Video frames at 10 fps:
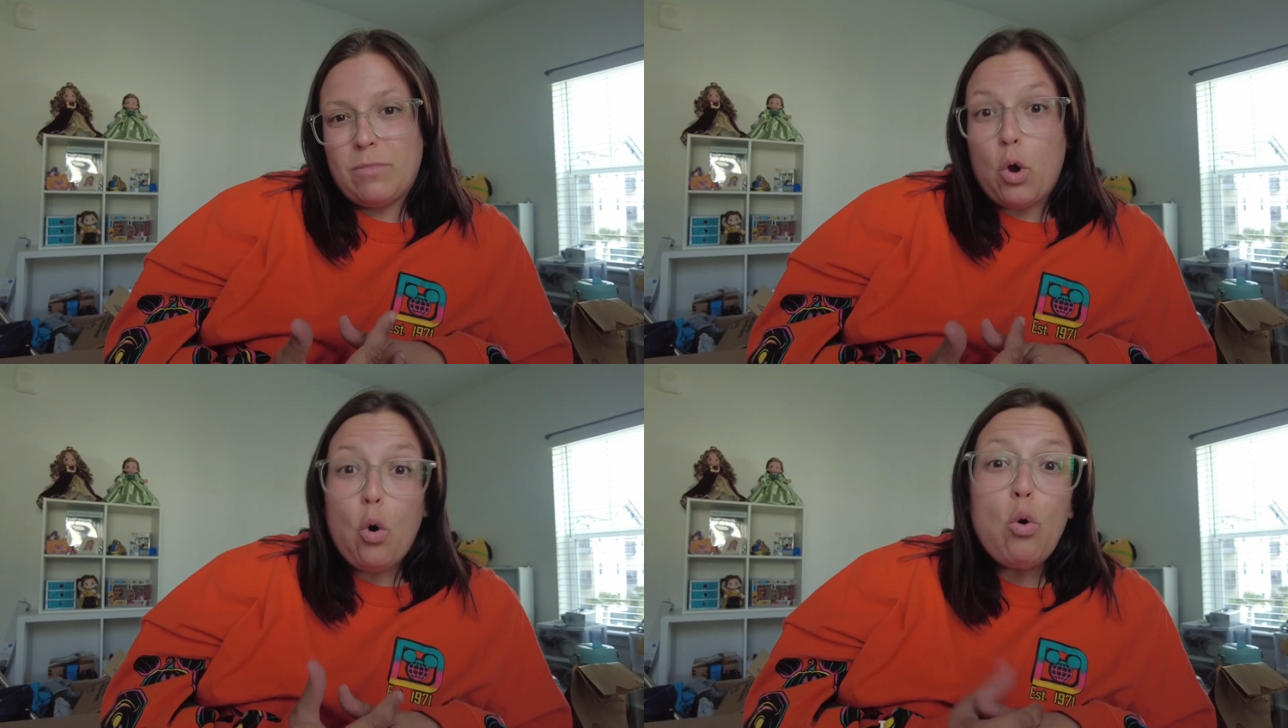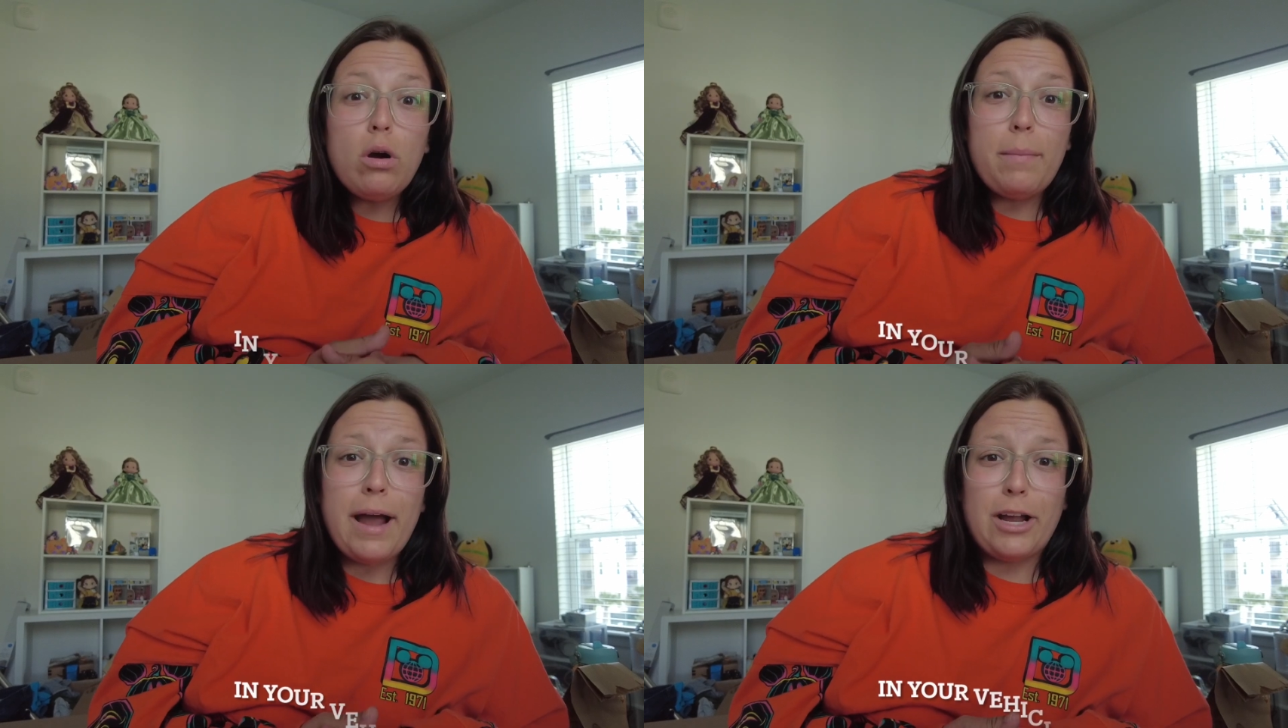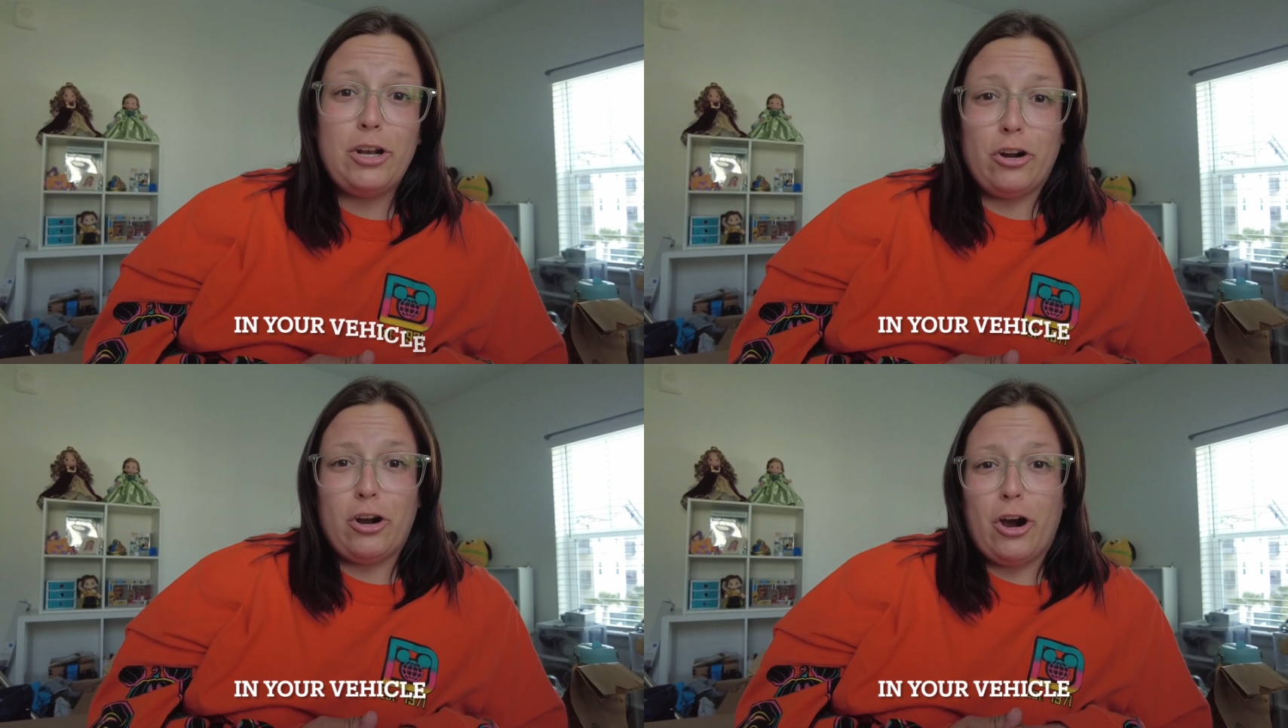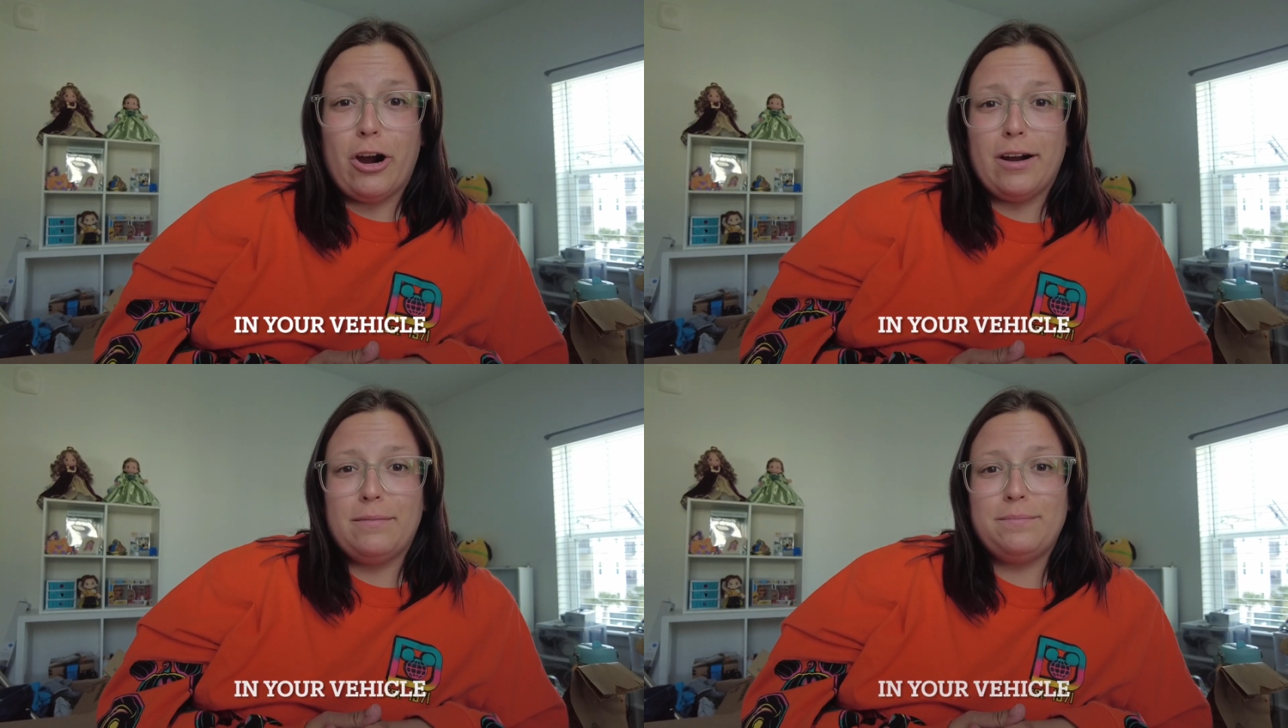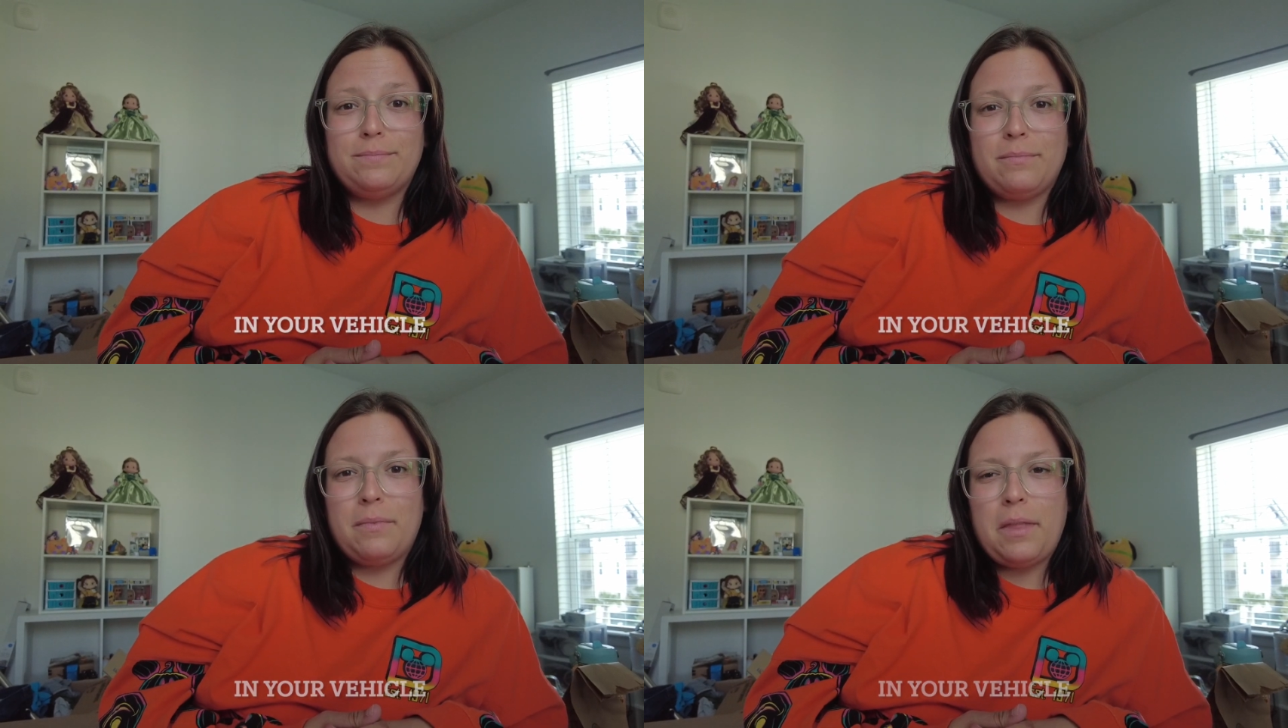Or back in your car.
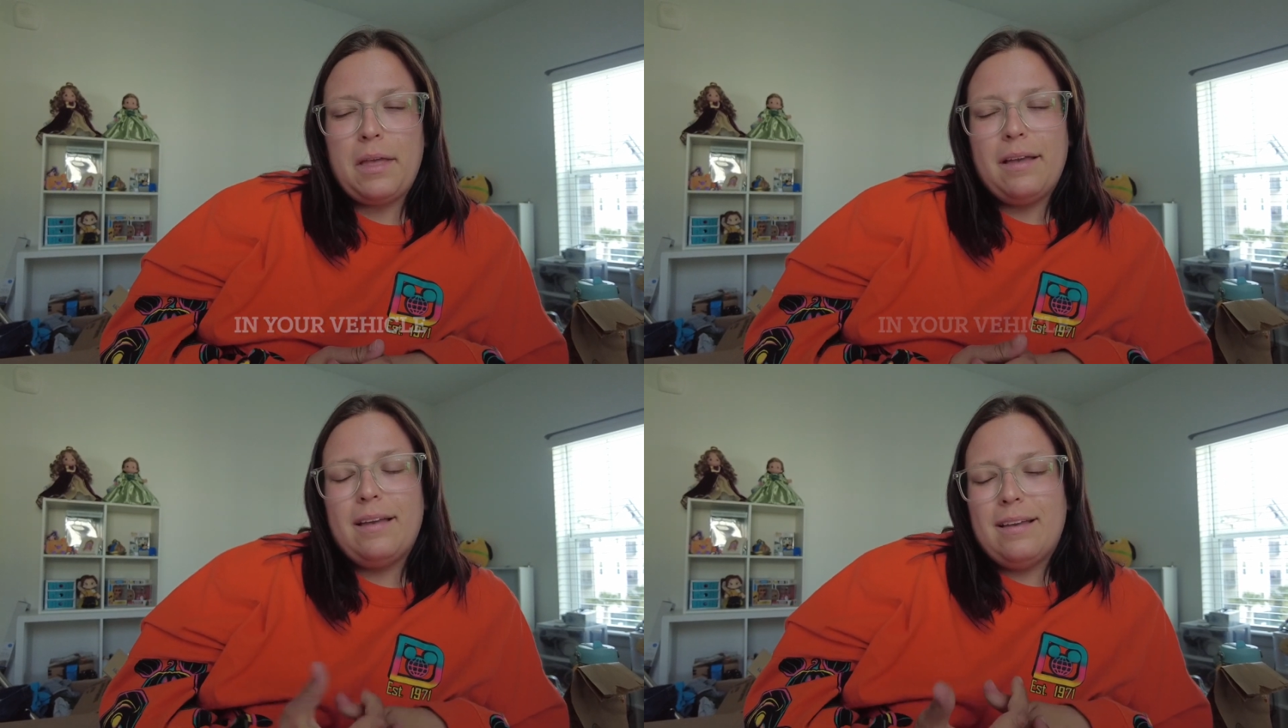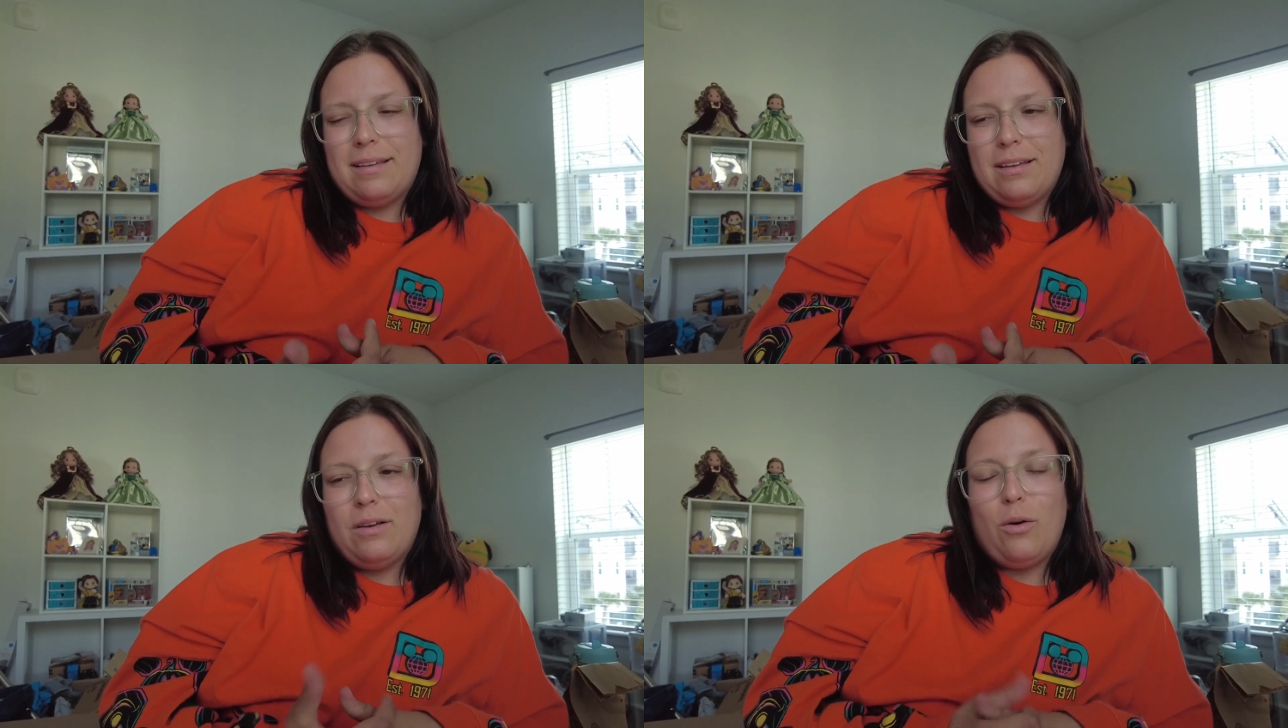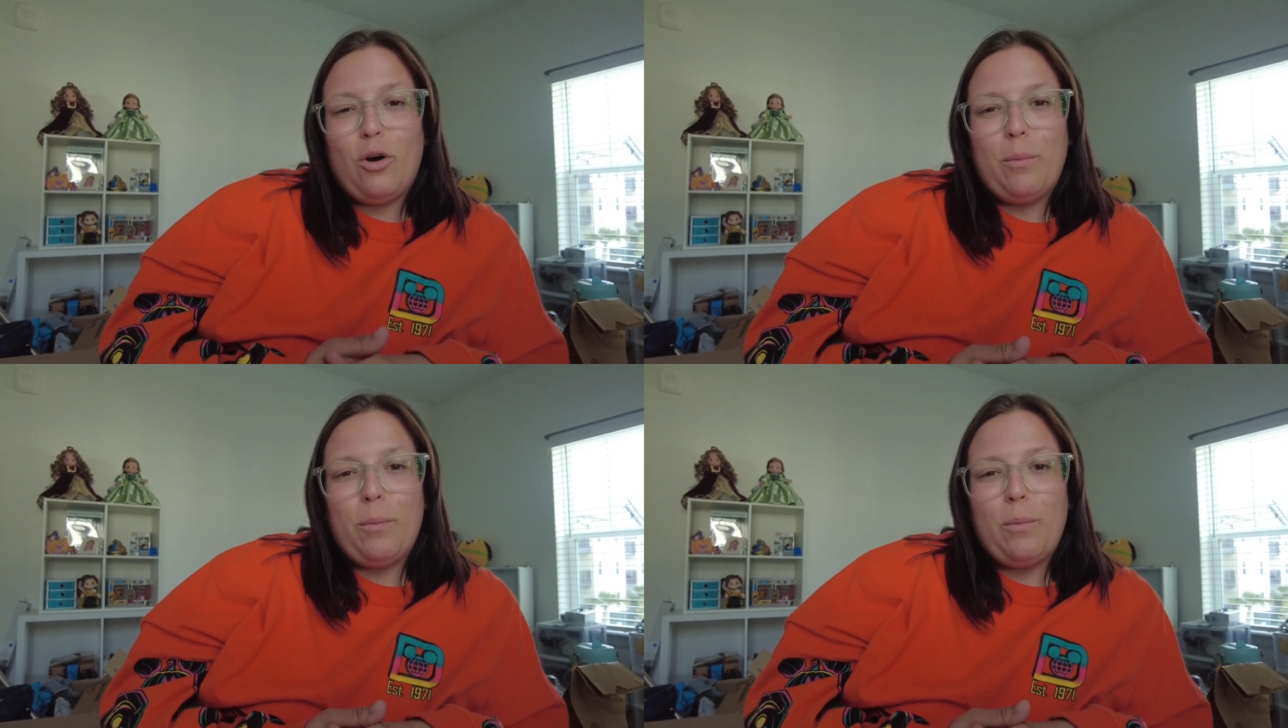Or